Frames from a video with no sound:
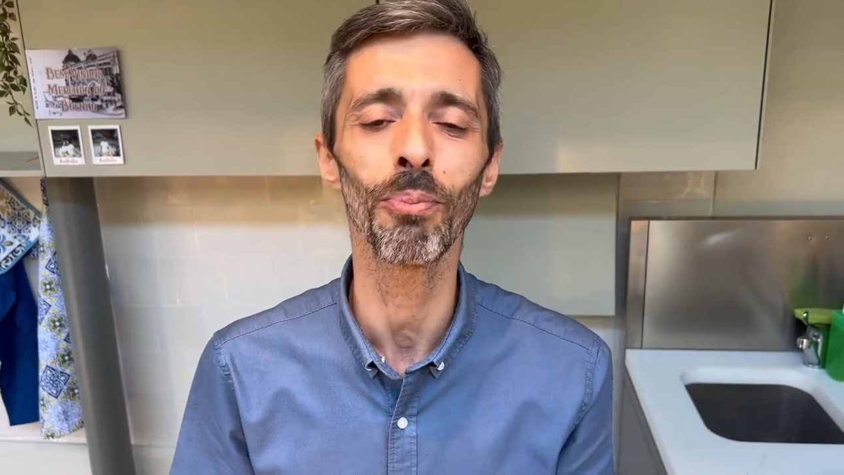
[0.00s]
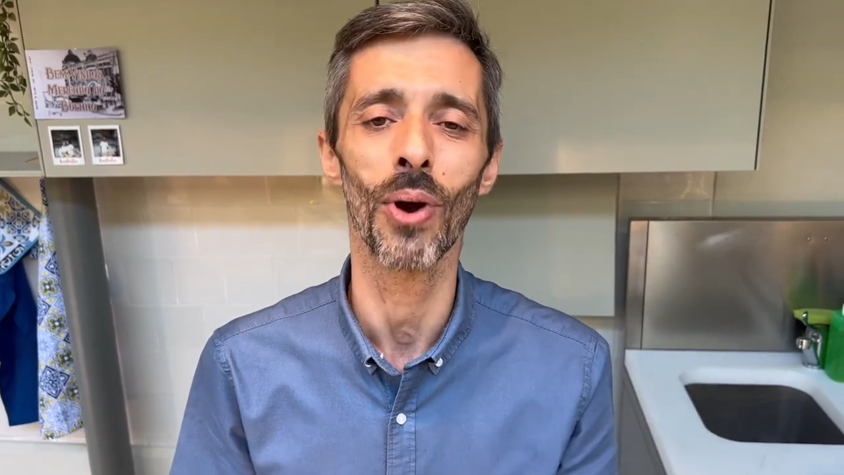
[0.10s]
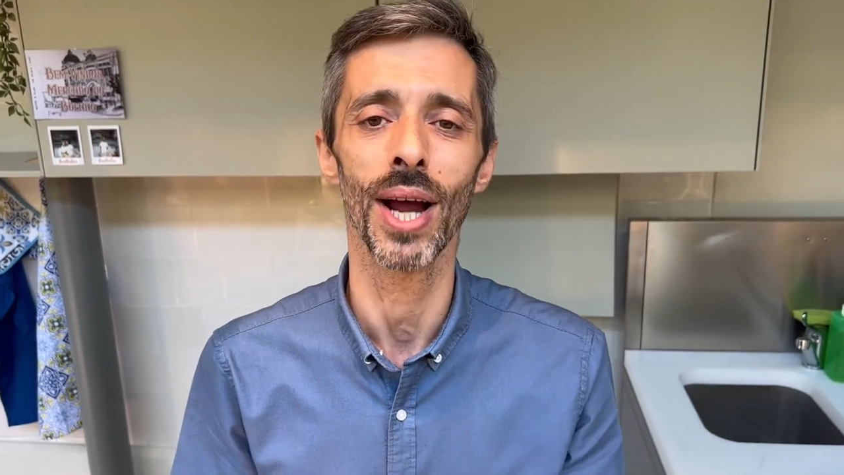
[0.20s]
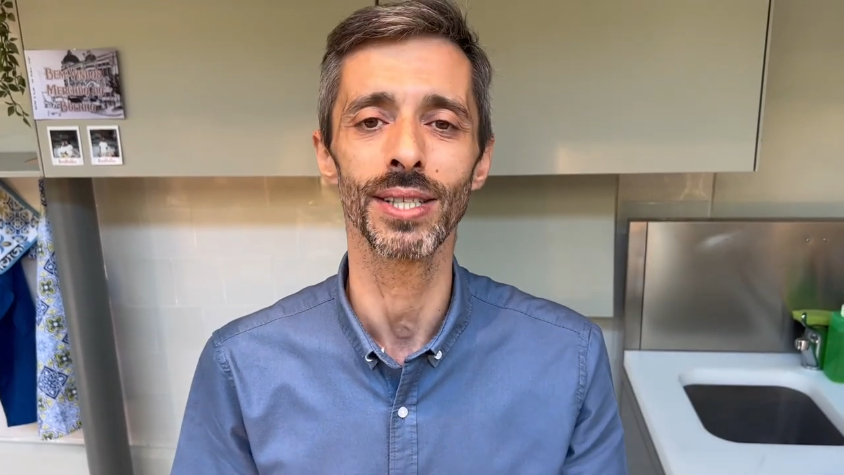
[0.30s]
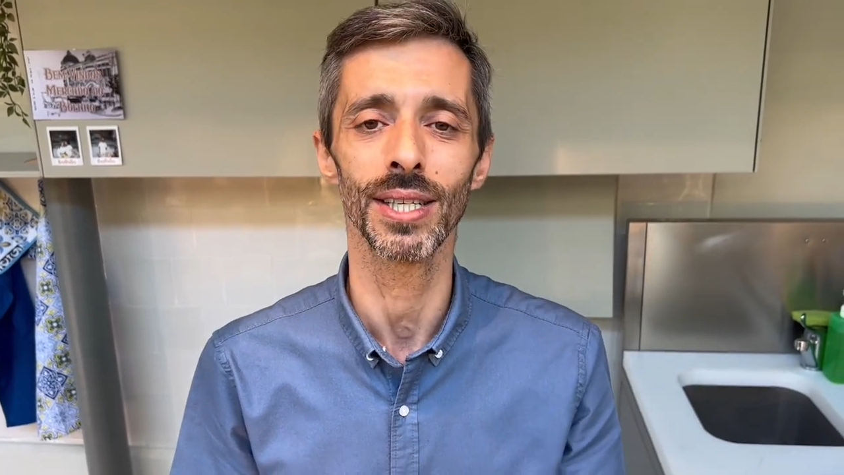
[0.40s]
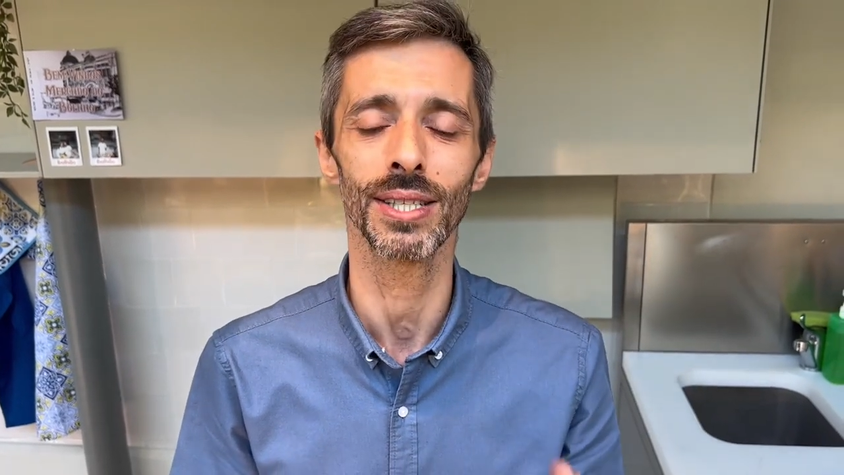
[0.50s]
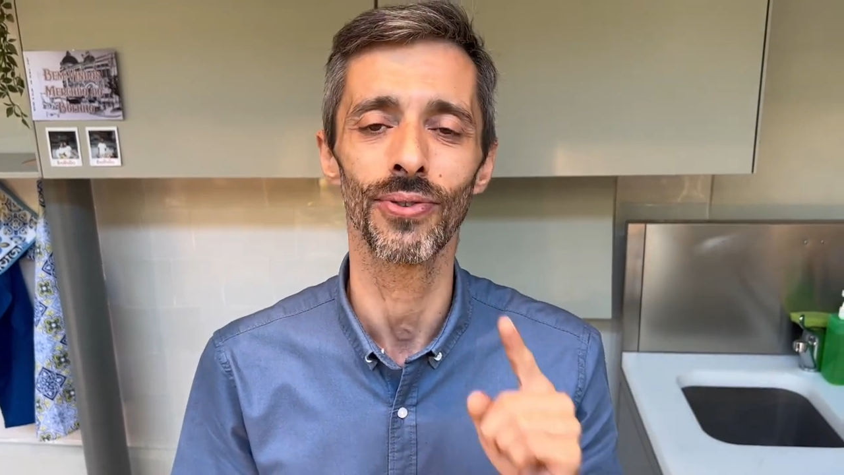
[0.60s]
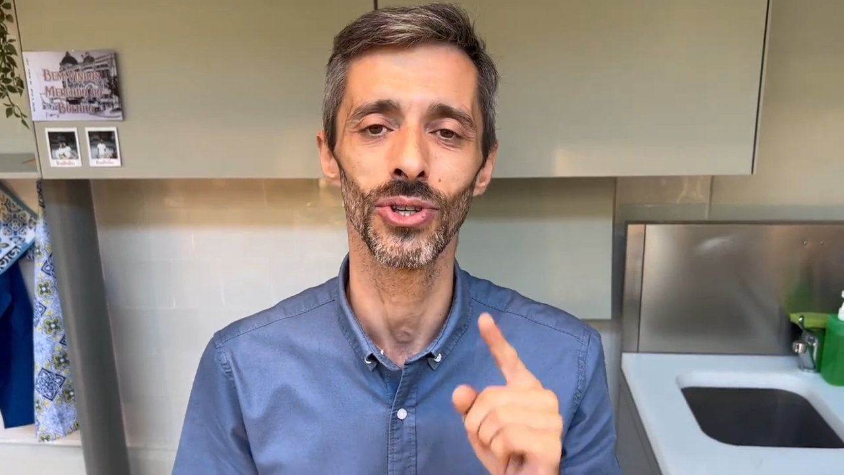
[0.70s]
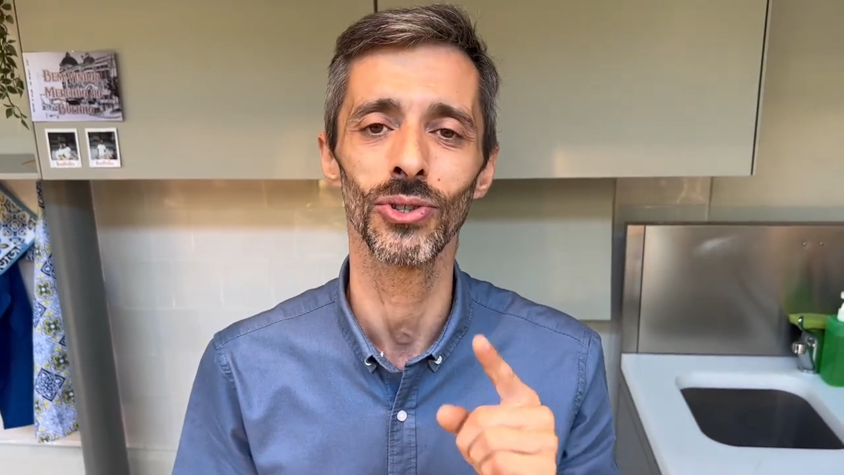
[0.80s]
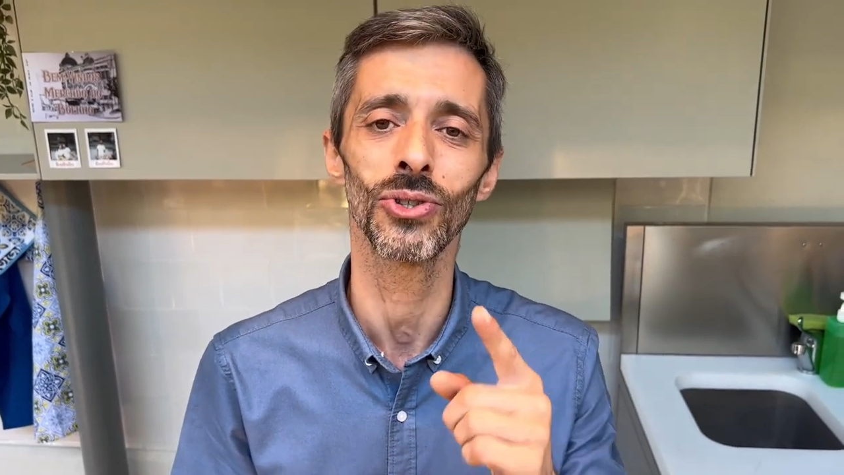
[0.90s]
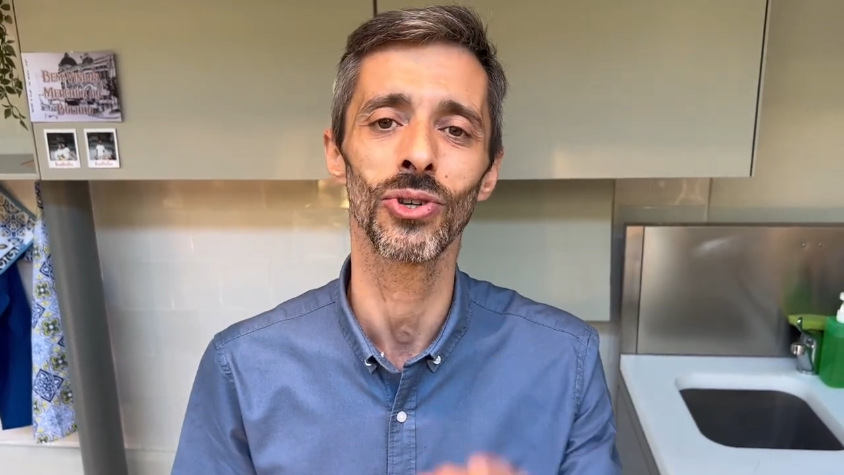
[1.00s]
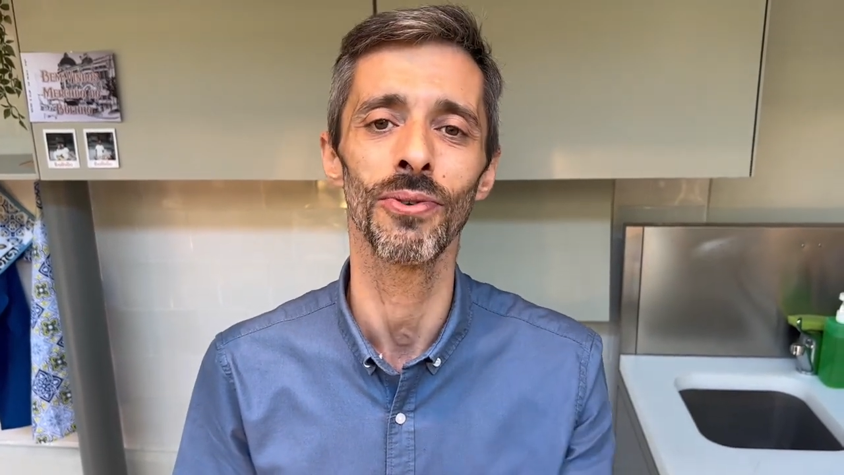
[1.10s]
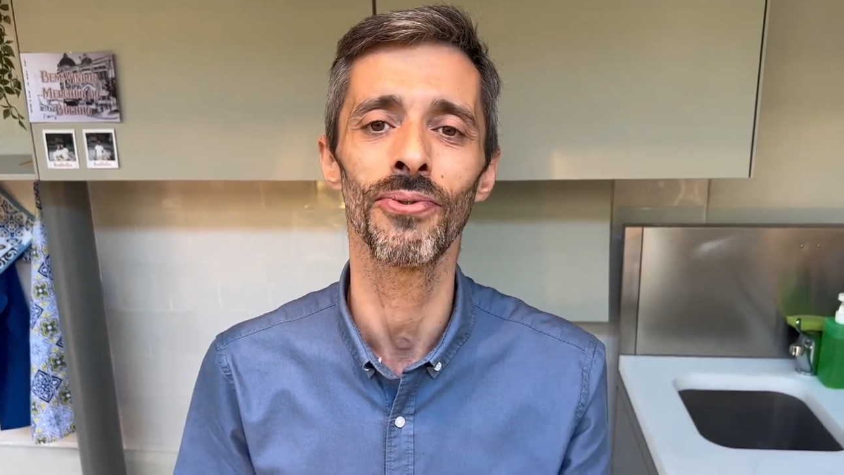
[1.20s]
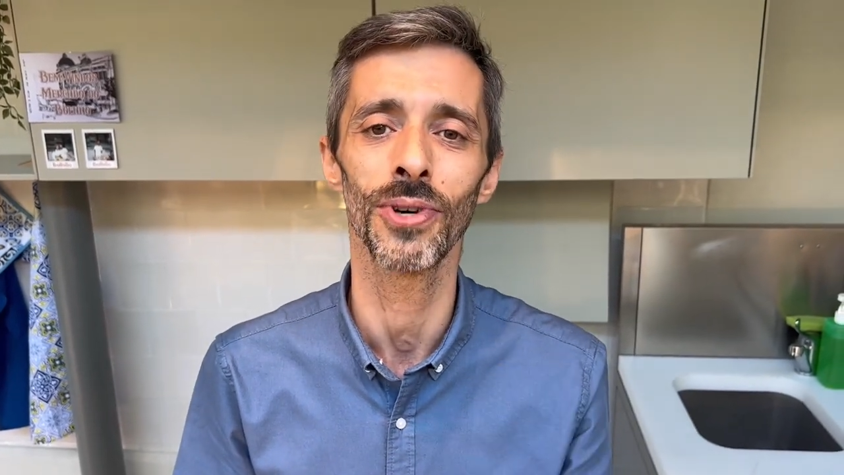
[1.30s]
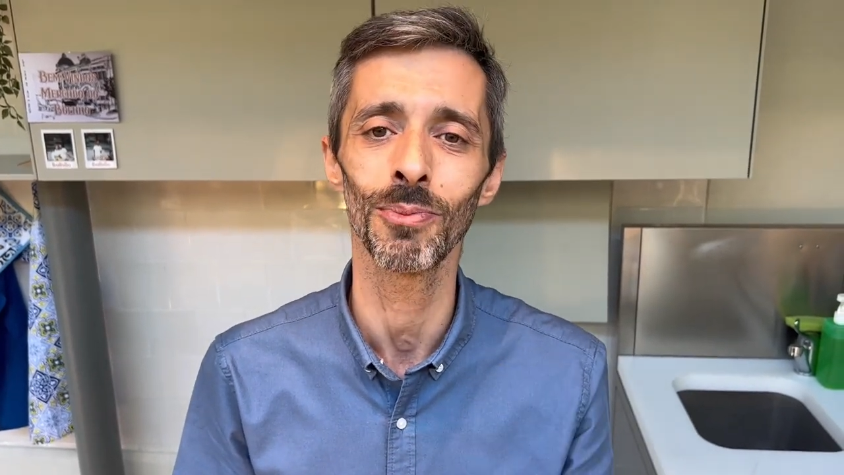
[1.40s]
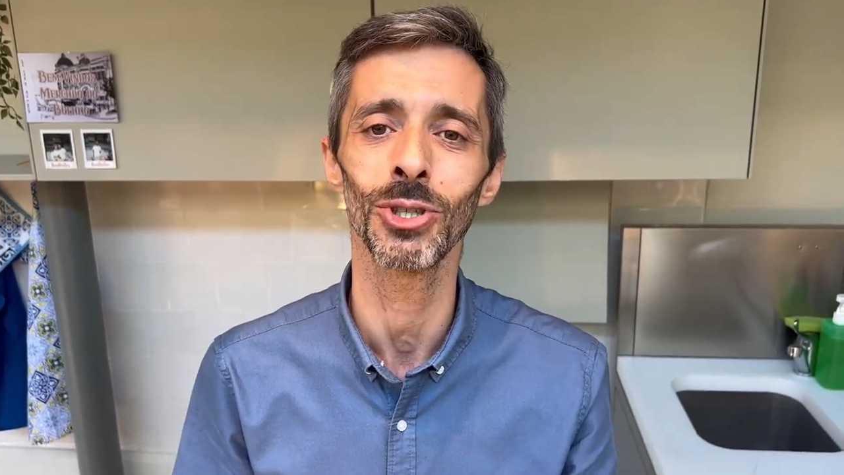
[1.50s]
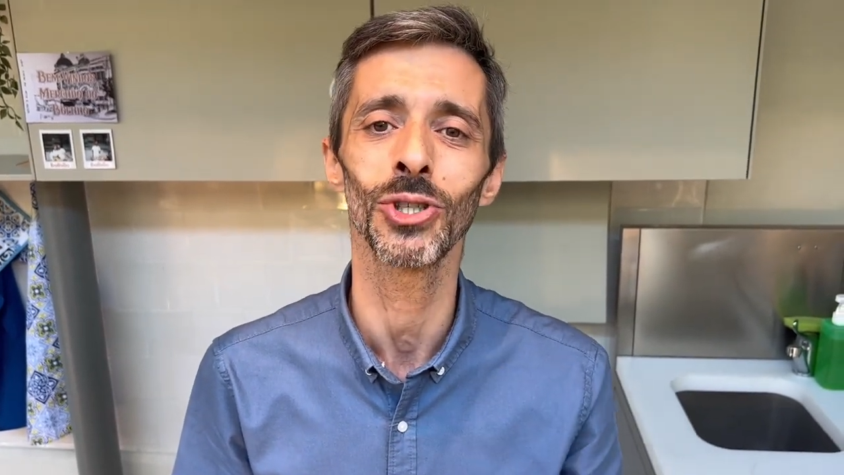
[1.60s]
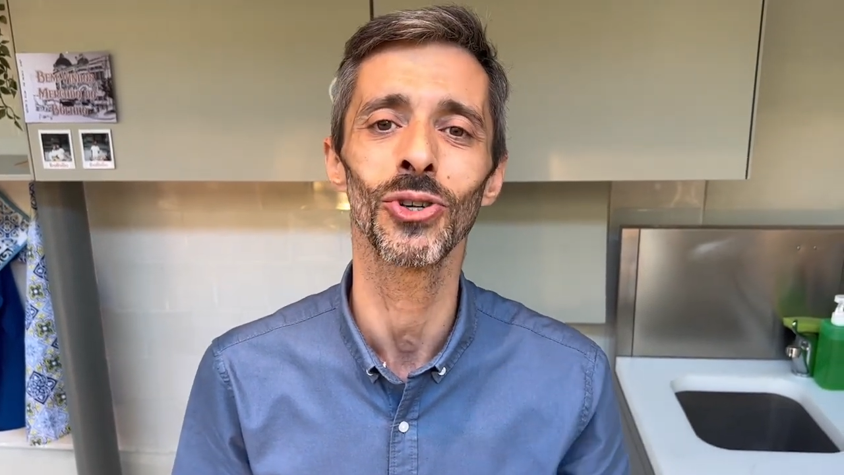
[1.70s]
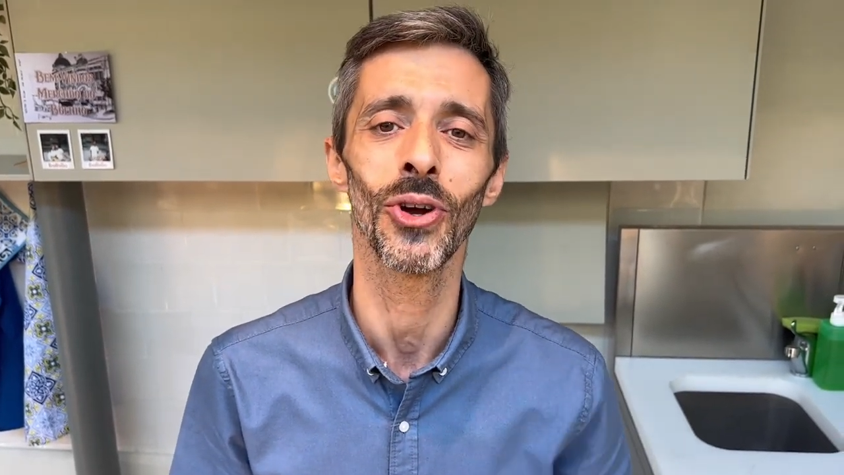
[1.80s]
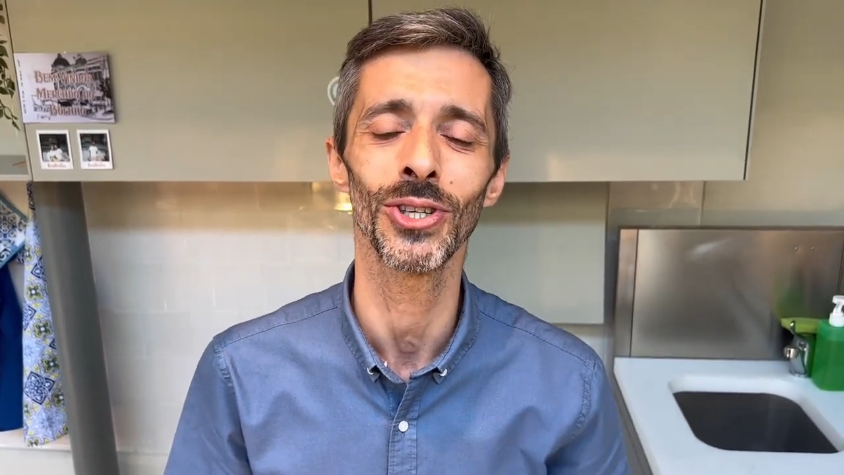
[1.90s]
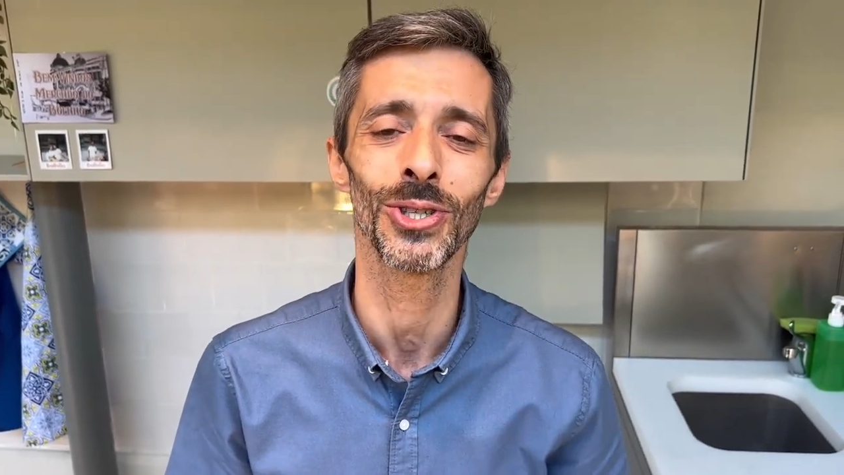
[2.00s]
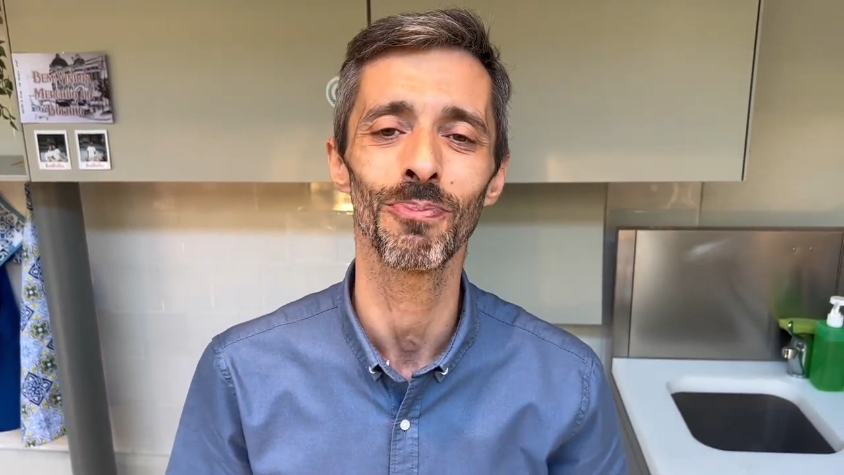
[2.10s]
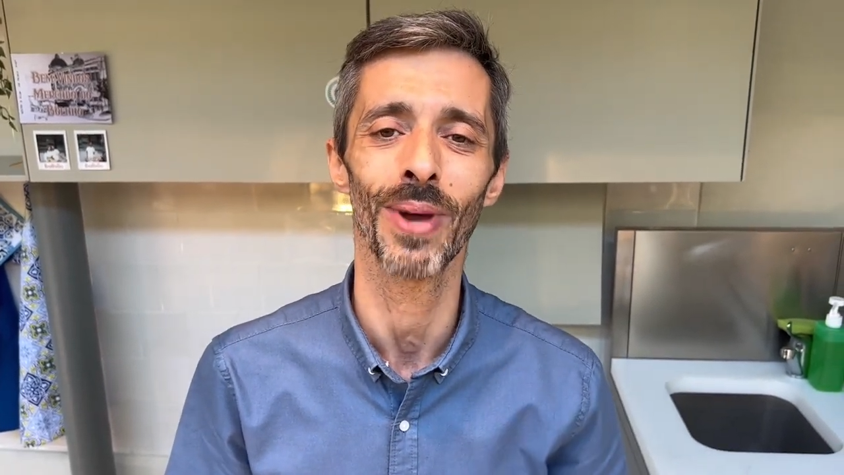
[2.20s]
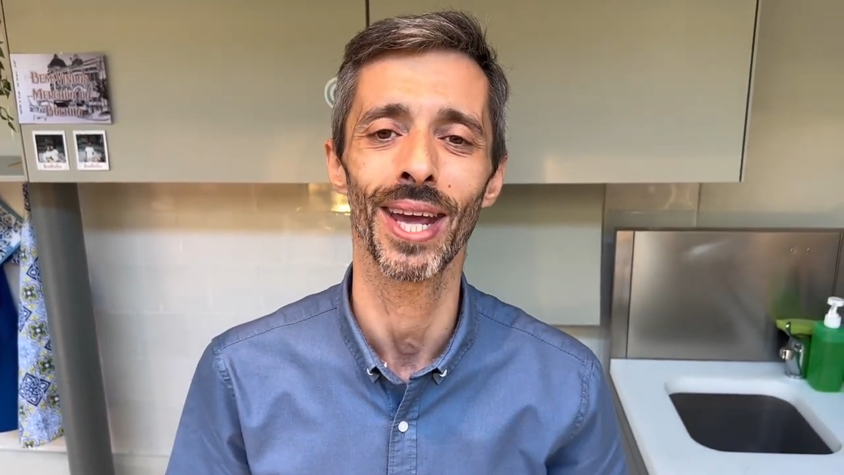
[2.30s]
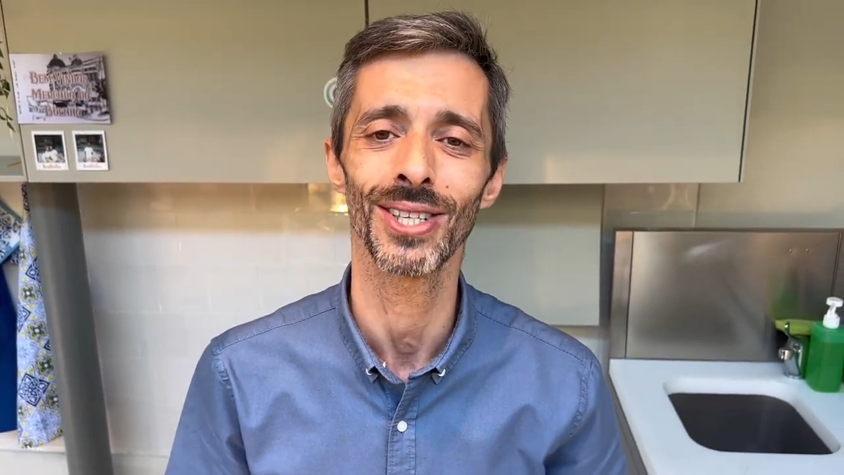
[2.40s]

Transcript: prices for you to confirm what you're going to pay.